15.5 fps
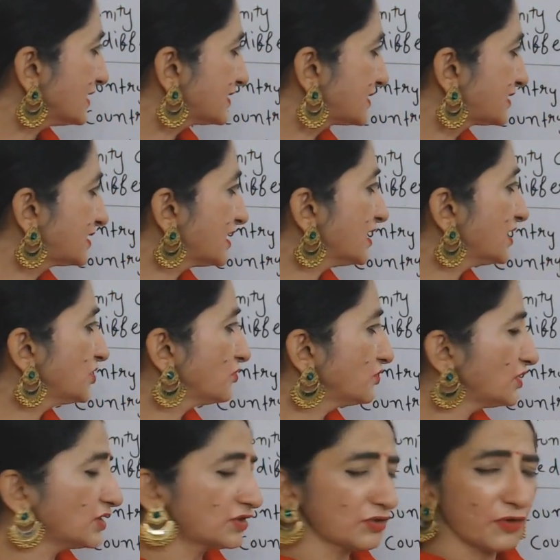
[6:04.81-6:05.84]
ST
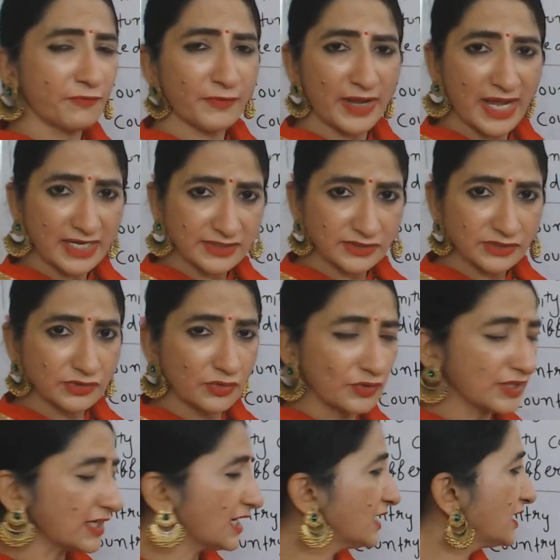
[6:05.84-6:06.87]
unit of X
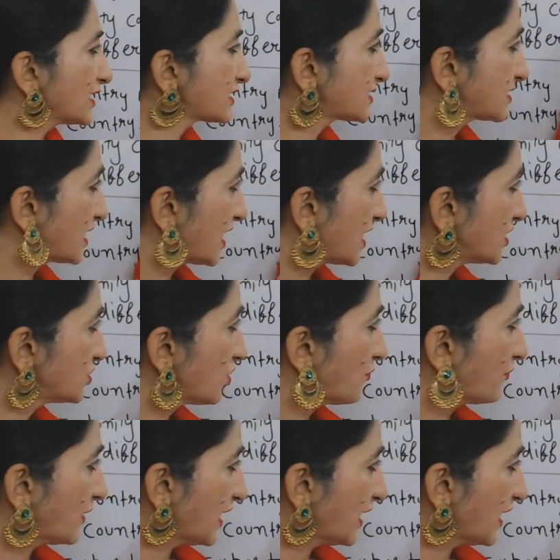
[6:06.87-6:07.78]
good in exchange of